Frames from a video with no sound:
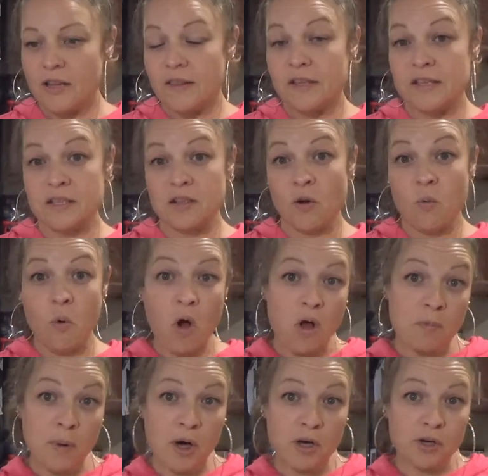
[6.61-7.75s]
This is a
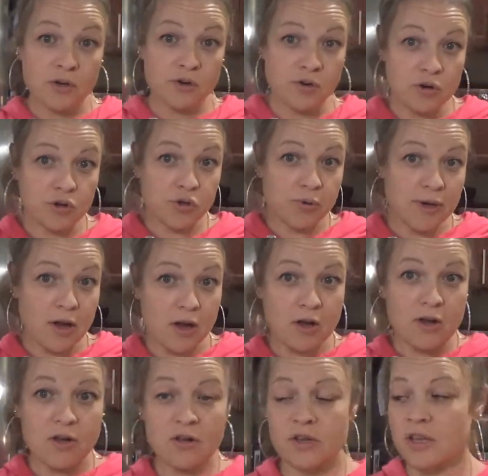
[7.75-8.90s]
Walmart grocery
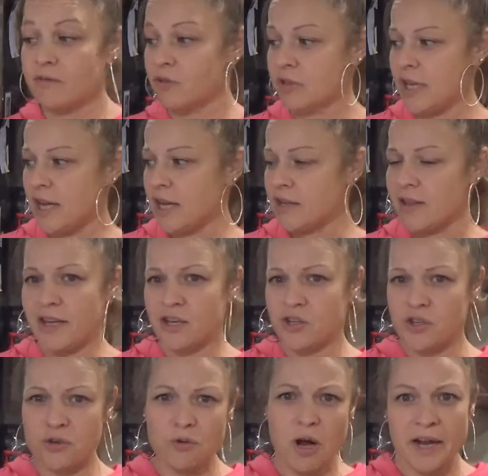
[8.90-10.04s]
haul, give or take like
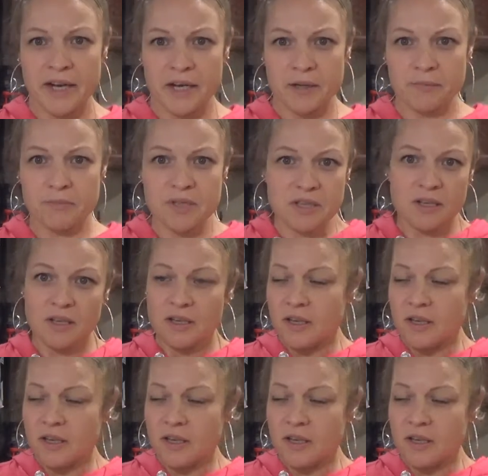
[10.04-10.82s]
two items.